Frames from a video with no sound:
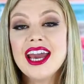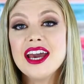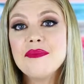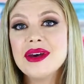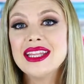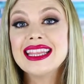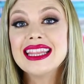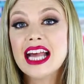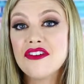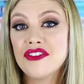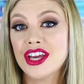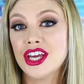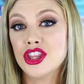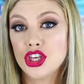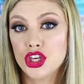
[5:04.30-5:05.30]
have been
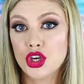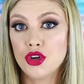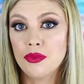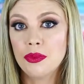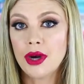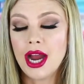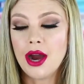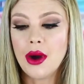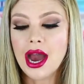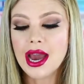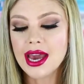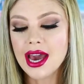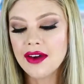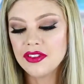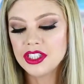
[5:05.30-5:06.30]
loving the Goof Brow. I
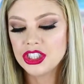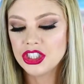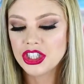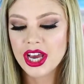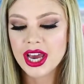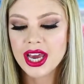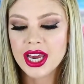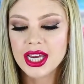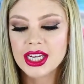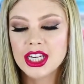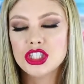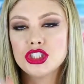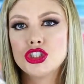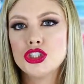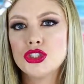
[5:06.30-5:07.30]
have the
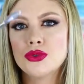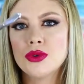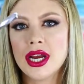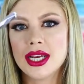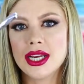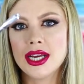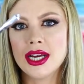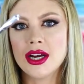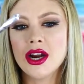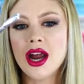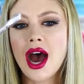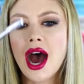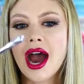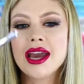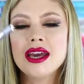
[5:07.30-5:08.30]
shade 2 right
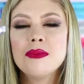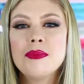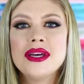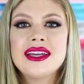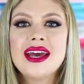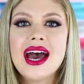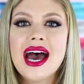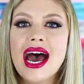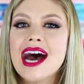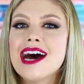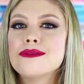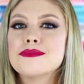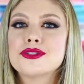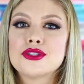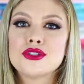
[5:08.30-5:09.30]
here. I have been
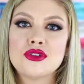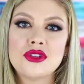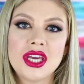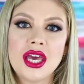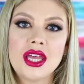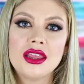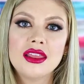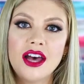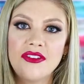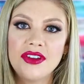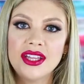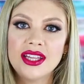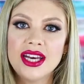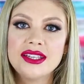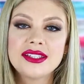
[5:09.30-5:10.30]
absolutely
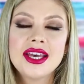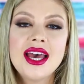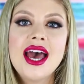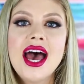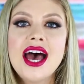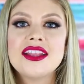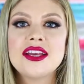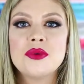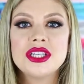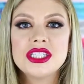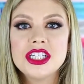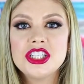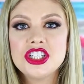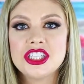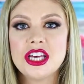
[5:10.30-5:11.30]
loving this, and they
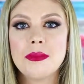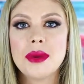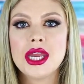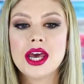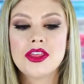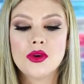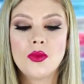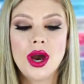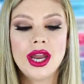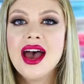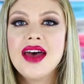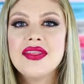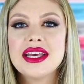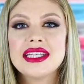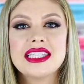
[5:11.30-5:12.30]
recently just sent me another one,
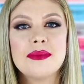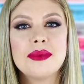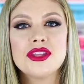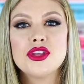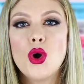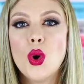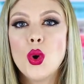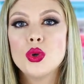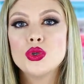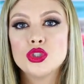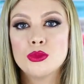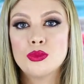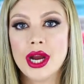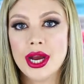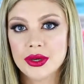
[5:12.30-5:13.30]
and they sent me the whole
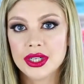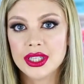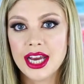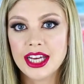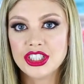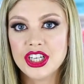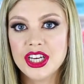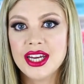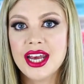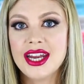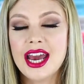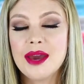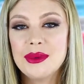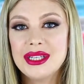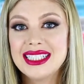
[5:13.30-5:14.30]
new brow collection, and
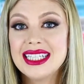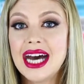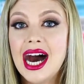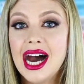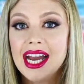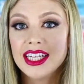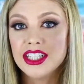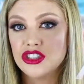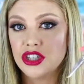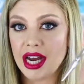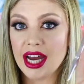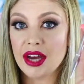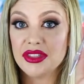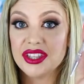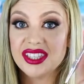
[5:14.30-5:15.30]
I've been dying to
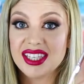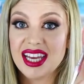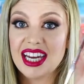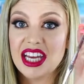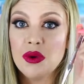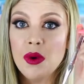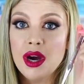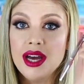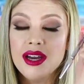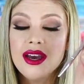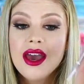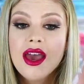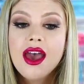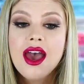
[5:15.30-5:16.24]
try out the skinny one,